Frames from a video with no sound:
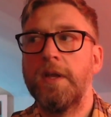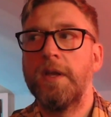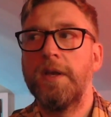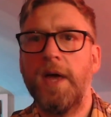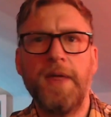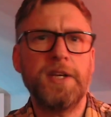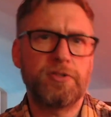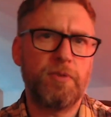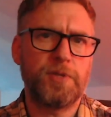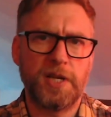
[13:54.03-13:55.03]
Now that
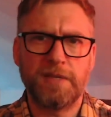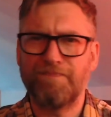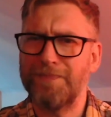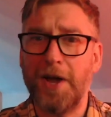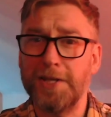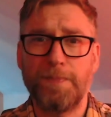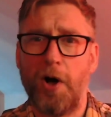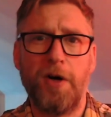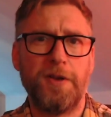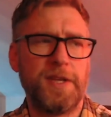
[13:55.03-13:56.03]
description is kind of spot
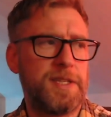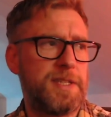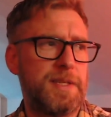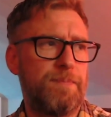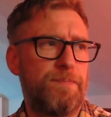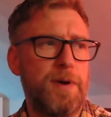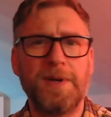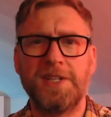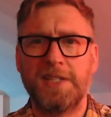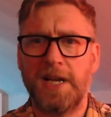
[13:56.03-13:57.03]
on. It's pretty much
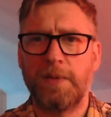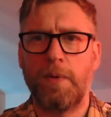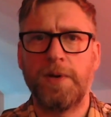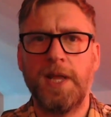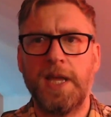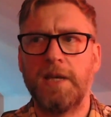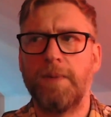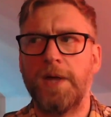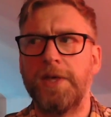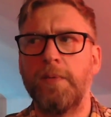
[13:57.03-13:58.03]
exactly what we need, but
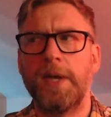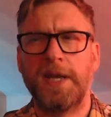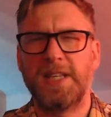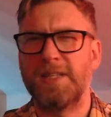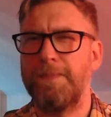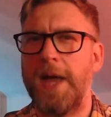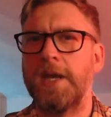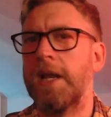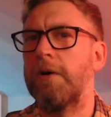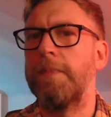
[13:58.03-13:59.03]
I think we can expand a
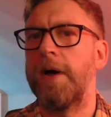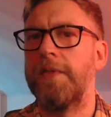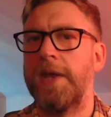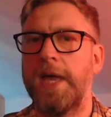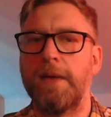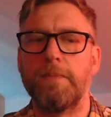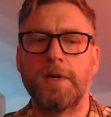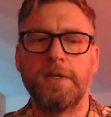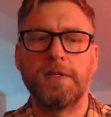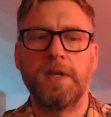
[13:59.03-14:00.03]
little bit on the name,
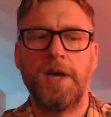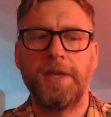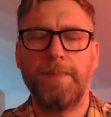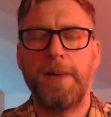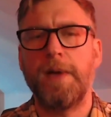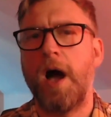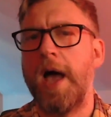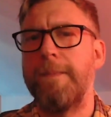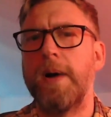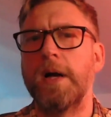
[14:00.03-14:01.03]
because I think maybe
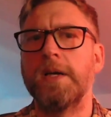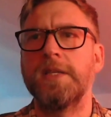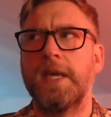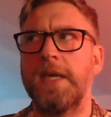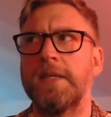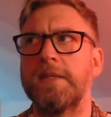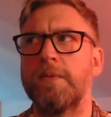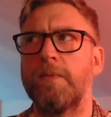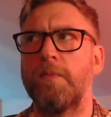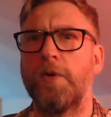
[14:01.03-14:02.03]
Ironmongers is
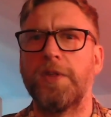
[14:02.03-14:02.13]
what the